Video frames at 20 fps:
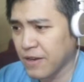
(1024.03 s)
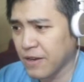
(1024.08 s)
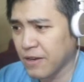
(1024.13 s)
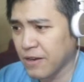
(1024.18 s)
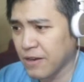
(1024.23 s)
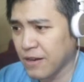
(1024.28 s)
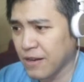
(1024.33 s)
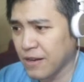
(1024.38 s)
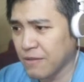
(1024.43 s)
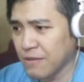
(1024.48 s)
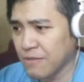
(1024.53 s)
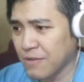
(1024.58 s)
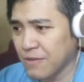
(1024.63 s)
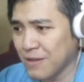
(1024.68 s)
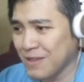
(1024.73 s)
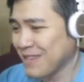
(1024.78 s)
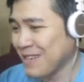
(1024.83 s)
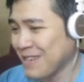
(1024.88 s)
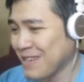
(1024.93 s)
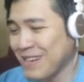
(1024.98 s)

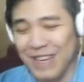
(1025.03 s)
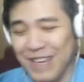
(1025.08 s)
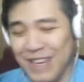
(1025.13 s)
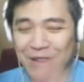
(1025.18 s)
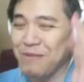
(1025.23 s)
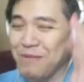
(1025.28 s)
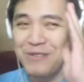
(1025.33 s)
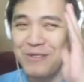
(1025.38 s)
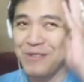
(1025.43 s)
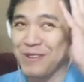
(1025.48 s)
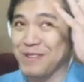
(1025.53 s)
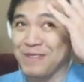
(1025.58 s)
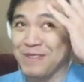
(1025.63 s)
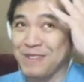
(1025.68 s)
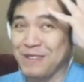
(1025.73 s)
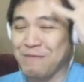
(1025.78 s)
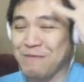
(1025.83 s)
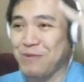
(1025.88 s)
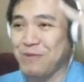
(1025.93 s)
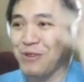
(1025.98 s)
columns. The imagery is
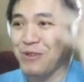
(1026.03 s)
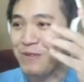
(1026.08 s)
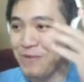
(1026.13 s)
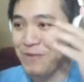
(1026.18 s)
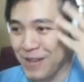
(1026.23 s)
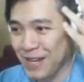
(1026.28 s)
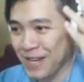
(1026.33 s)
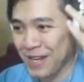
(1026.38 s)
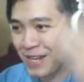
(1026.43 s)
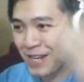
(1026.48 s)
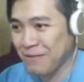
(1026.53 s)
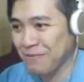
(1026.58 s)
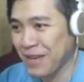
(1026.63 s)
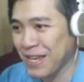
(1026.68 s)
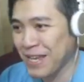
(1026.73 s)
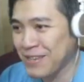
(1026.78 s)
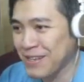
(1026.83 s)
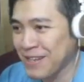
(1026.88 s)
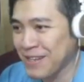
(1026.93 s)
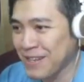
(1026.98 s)
just beautiful. I can
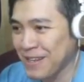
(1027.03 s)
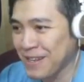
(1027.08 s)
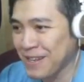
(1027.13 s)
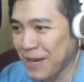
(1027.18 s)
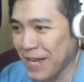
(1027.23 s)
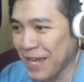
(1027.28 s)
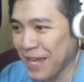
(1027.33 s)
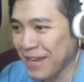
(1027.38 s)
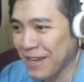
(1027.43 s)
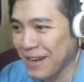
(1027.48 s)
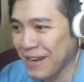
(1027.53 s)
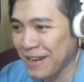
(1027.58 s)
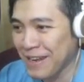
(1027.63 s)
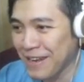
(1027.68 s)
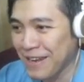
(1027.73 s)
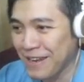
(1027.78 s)
imagine it in my head.